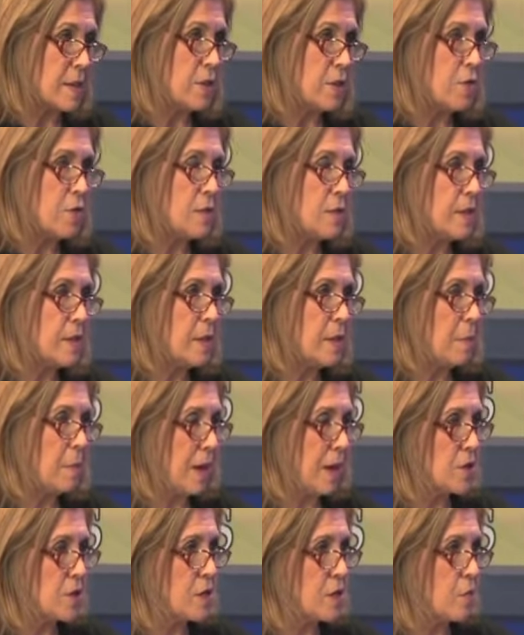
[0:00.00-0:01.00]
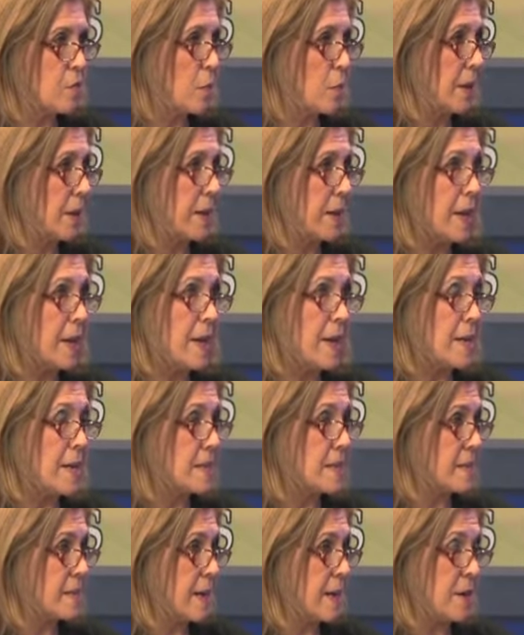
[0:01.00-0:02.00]
And you see patients from what, like
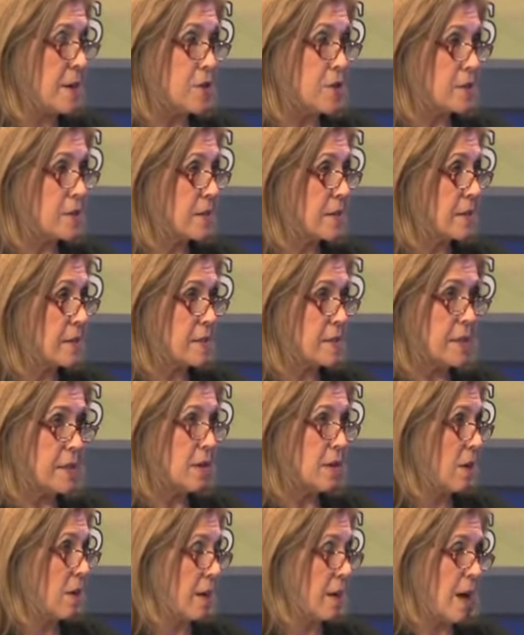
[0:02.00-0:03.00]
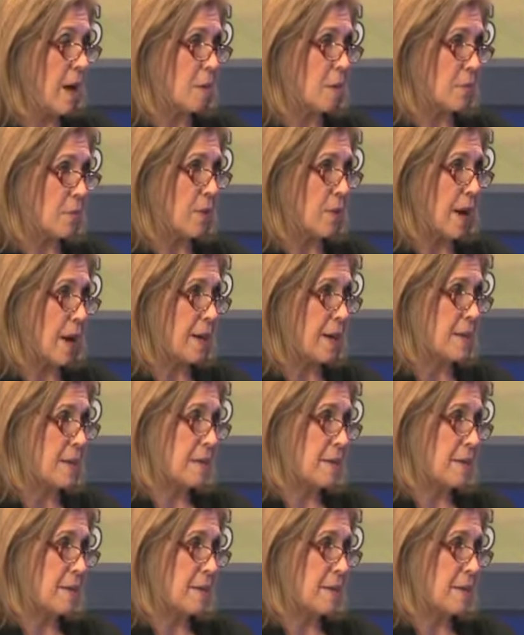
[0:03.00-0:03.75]
age 16 on up, right?